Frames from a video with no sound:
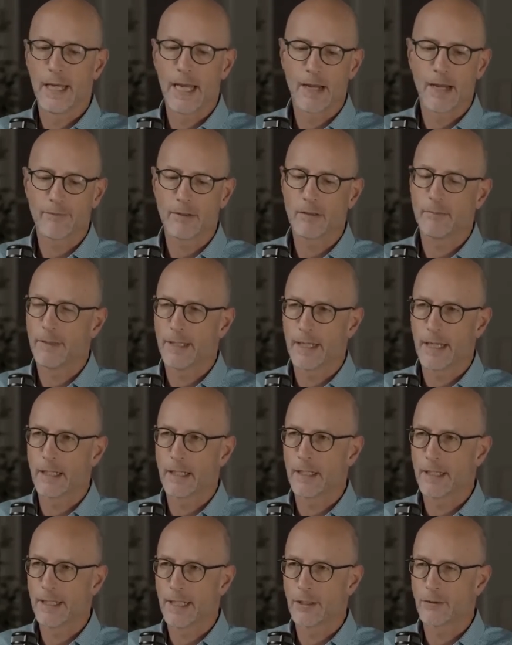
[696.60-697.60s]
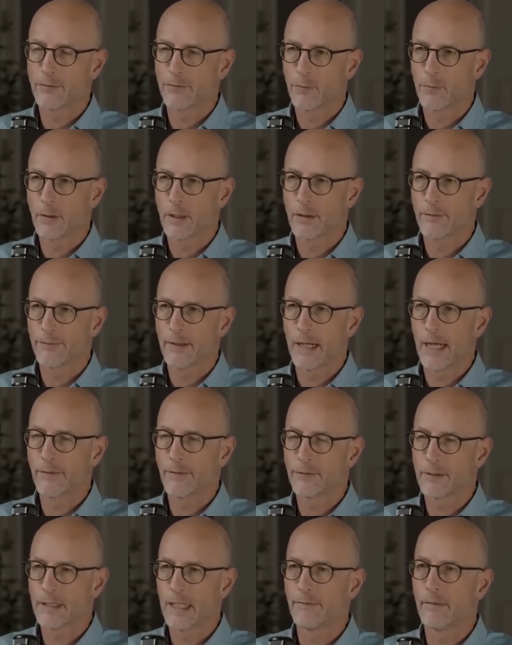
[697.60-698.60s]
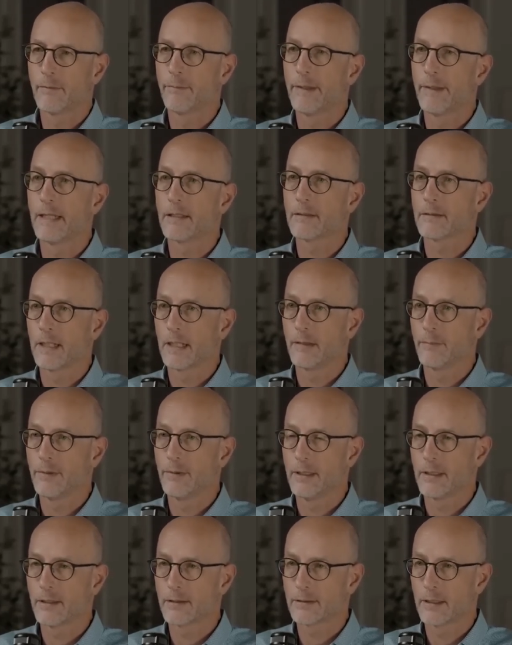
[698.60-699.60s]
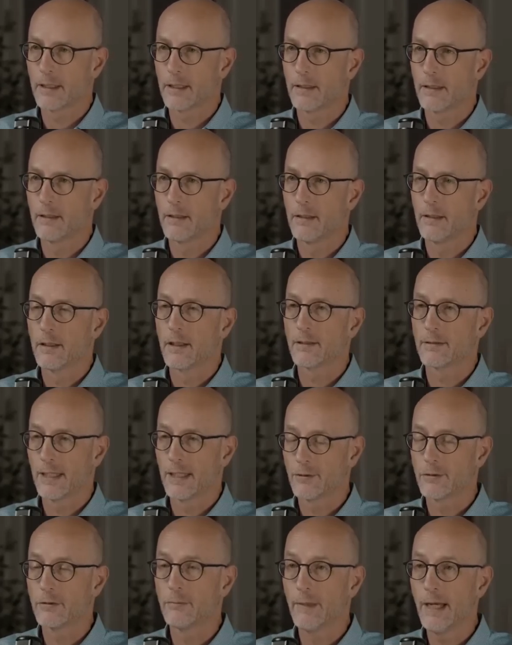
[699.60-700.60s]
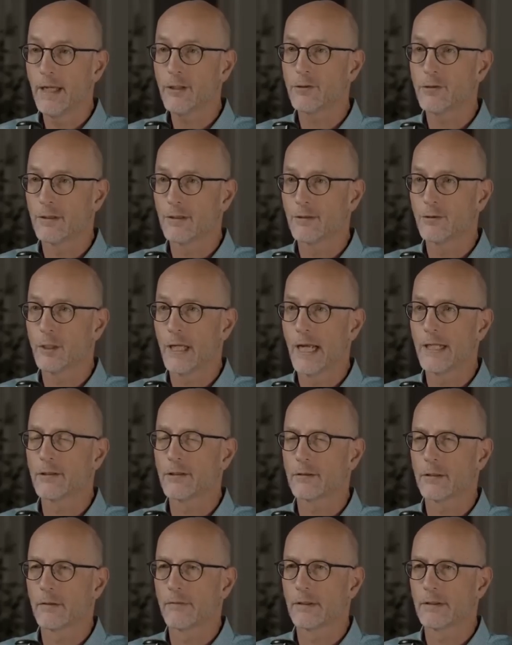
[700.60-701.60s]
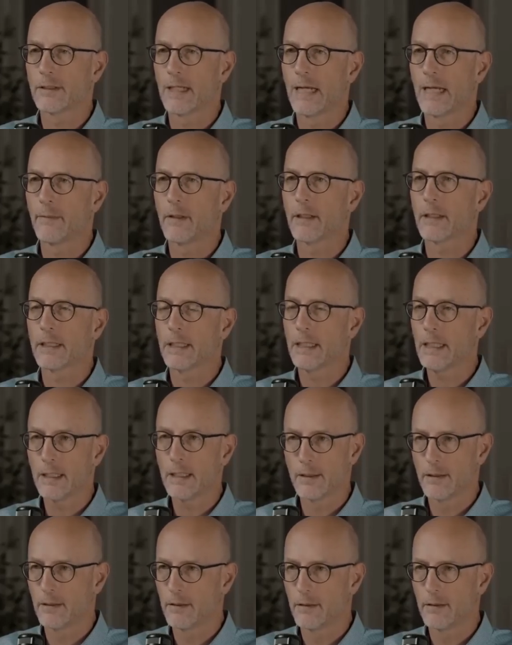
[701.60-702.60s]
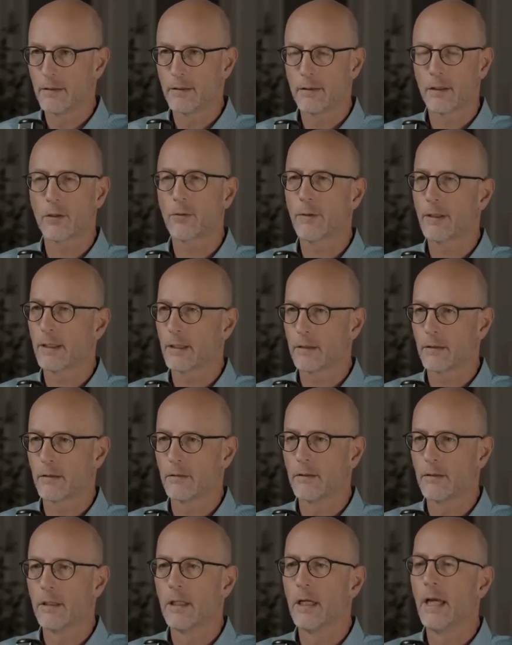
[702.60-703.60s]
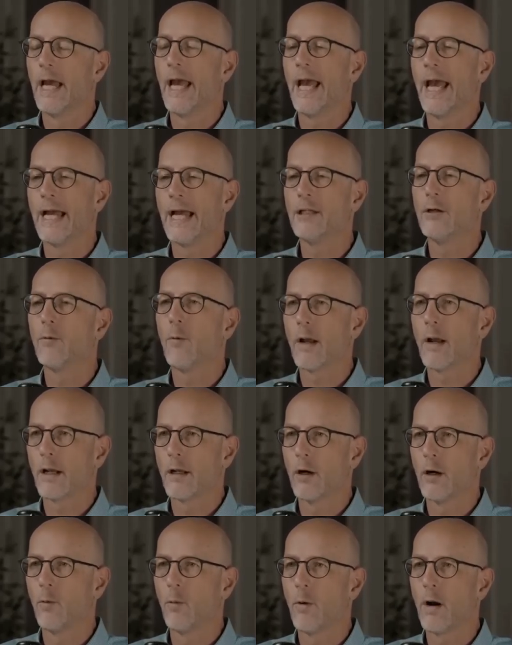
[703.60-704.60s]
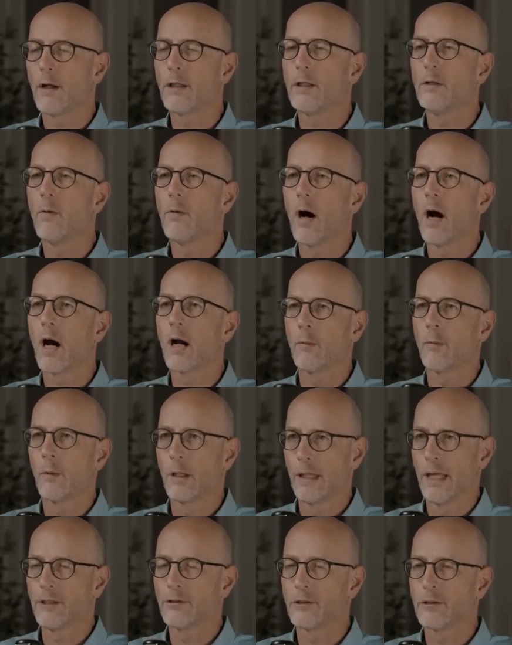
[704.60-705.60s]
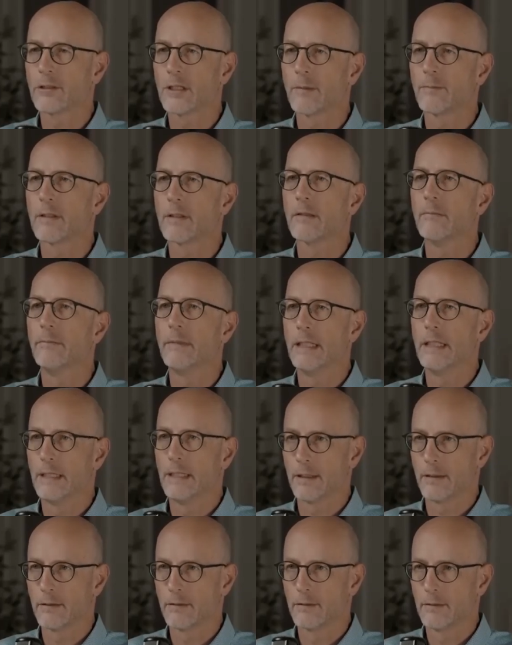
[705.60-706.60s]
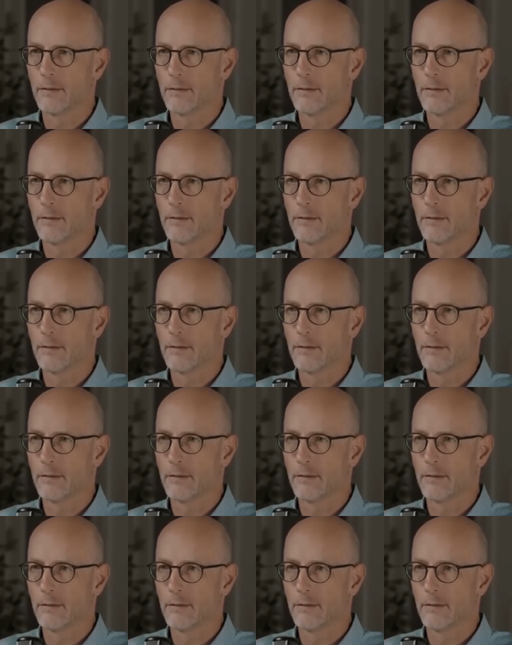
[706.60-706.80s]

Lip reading: every man at age 45 should have a baseline PSA. Because as you mentioned, changes over time are key. They're critical. And you want to know where you are in relationship to the median,